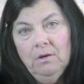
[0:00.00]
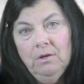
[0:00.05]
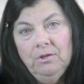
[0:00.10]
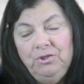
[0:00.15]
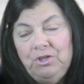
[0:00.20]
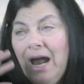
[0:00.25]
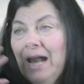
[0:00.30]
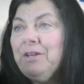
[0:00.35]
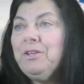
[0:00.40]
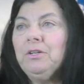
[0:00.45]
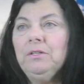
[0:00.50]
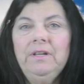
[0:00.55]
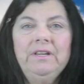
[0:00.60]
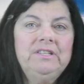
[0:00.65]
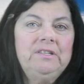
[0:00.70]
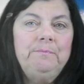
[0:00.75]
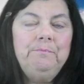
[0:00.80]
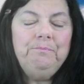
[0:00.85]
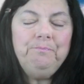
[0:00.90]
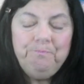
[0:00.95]

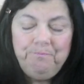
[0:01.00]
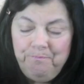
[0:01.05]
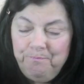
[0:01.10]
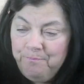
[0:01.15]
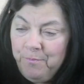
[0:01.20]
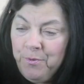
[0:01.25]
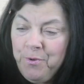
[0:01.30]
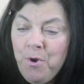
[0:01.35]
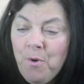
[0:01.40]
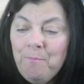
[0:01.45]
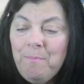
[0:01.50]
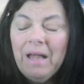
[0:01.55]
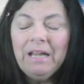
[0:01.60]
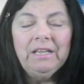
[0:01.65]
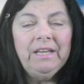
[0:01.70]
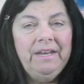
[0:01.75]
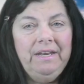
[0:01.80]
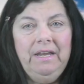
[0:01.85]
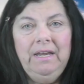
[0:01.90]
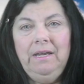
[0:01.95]
gentleness,
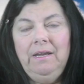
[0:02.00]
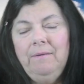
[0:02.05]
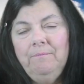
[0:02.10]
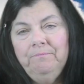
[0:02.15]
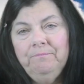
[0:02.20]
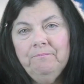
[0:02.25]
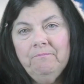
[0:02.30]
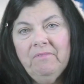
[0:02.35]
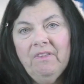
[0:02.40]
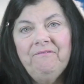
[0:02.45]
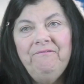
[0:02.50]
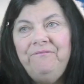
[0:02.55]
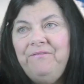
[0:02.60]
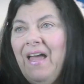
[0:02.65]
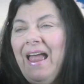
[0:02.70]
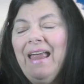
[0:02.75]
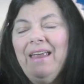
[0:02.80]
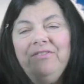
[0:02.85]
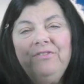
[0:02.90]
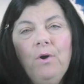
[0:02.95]
humility,
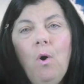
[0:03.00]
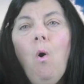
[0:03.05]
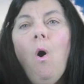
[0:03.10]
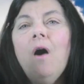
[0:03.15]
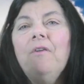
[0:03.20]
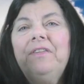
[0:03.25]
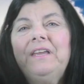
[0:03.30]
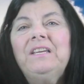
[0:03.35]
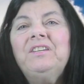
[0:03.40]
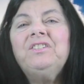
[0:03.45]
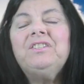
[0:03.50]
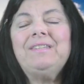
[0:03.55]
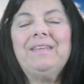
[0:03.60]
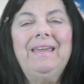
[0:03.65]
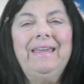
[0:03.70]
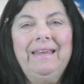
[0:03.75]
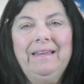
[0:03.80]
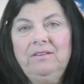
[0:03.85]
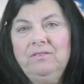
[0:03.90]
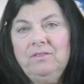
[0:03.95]
faith, all these
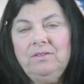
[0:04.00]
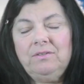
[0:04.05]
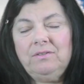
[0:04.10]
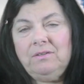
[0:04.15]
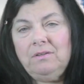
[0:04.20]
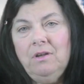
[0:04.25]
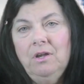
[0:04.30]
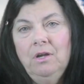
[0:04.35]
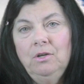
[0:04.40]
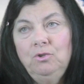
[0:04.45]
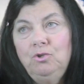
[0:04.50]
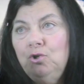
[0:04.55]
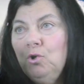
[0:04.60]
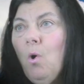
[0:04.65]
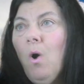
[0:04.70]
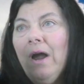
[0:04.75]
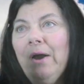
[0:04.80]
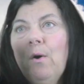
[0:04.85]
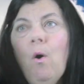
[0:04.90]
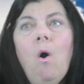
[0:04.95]
things,
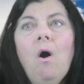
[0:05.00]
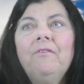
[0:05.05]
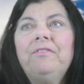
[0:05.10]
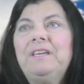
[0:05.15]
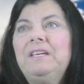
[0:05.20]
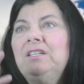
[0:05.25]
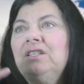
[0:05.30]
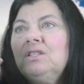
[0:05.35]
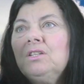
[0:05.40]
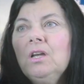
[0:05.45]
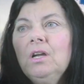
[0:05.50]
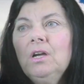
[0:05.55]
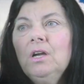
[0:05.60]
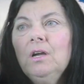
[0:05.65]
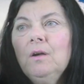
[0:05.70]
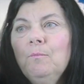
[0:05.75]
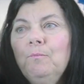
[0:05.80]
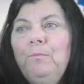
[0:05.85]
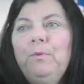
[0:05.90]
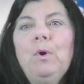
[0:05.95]
joy, all
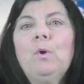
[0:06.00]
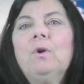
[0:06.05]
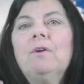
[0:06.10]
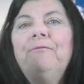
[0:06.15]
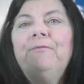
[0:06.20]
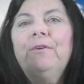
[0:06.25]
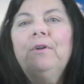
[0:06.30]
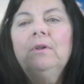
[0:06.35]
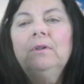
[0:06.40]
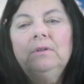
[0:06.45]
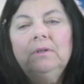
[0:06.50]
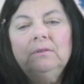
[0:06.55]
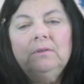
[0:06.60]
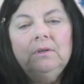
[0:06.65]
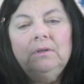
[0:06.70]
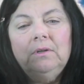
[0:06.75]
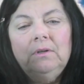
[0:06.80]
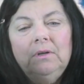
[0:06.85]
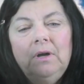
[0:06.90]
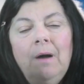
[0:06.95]
these beautiful
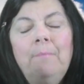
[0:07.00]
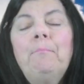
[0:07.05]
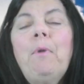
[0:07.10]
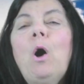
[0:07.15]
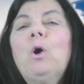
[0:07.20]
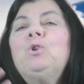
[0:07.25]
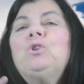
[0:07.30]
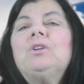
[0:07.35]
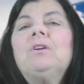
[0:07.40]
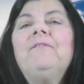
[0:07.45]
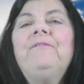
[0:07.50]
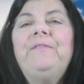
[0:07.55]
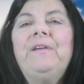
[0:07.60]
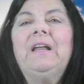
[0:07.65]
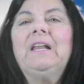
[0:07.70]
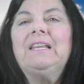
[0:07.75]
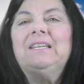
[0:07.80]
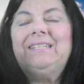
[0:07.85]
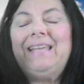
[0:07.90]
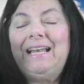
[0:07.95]
emotional
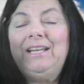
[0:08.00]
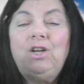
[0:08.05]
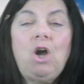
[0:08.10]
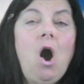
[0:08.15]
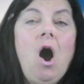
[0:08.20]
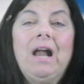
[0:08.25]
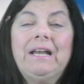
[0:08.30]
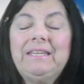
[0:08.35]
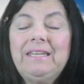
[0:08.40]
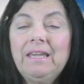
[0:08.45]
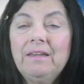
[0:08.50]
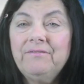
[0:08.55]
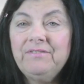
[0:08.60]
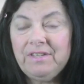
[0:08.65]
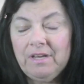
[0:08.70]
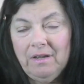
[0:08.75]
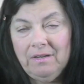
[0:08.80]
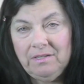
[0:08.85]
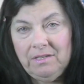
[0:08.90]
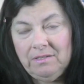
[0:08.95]
feelings that God gives
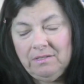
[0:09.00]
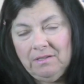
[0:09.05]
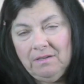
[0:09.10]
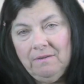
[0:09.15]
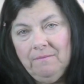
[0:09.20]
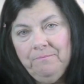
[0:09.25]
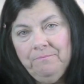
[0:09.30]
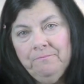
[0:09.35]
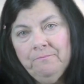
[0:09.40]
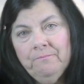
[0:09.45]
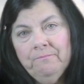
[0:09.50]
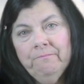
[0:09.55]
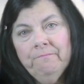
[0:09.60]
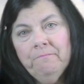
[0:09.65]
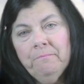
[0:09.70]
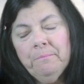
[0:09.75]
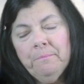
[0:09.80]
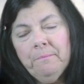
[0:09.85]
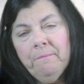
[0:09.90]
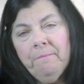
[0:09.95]
us.
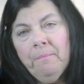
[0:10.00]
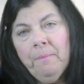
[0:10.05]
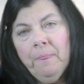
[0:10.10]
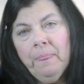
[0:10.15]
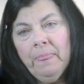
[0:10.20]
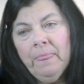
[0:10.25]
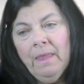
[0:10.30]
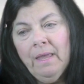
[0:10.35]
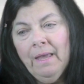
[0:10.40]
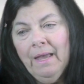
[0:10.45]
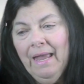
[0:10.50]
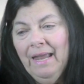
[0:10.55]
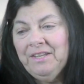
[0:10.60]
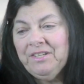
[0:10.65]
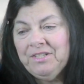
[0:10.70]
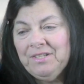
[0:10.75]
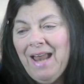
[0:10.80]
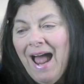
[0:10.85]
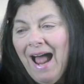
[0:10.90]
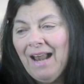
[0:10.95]

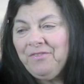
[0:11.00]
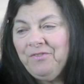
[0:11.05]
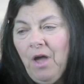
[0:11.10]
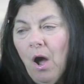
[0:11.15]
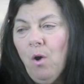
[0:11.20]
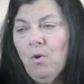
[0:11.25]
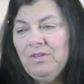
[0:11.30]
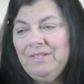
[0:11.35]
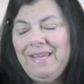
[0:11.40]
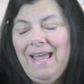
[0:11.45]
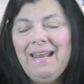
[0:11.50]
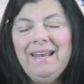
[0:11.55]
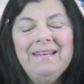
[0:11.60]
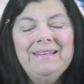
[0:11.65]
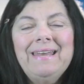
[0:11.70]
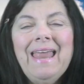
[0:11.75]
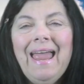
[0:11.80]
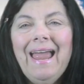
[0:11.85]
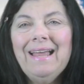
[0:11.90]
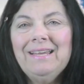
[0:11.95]
It's not those that are
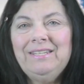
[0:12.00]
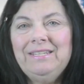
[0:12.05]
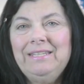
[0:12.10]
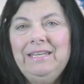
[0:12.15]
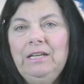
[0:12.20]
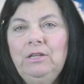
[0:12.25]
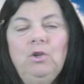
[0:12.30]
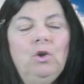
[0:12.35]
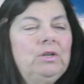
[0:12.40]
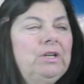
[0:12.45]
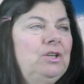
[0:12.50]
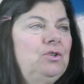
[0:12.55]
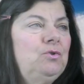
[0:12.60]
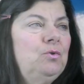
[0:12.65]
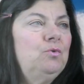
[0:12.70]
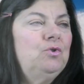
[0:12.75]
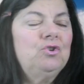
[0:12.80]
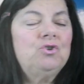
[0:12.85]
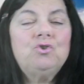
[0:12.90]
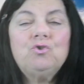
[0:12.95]
nasty, looking
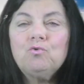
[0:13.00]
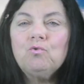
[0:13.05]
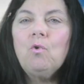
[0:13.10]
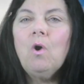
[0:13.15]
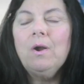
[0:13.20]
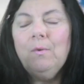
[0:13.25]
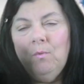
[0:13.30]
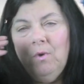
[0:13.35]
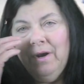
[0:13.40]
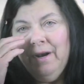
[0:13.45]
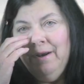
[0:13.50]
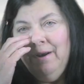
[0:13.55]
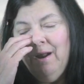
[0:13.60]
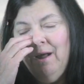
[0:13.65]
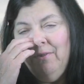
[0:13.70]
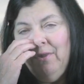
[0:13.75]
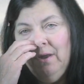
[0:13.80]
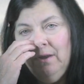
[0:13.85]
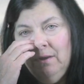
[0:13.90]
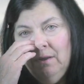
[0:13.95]
to destroy one
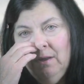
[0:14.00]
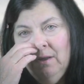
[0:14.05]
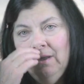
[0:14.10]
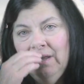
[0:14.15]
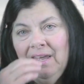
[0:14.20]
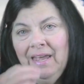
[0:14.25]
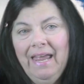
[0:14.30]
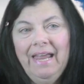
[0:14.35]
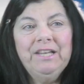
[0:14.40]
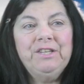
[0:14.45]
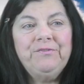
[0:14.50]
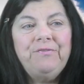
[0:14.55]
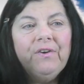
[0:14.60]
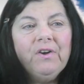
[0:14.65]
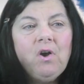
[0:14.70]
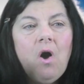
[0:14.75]
another. It's for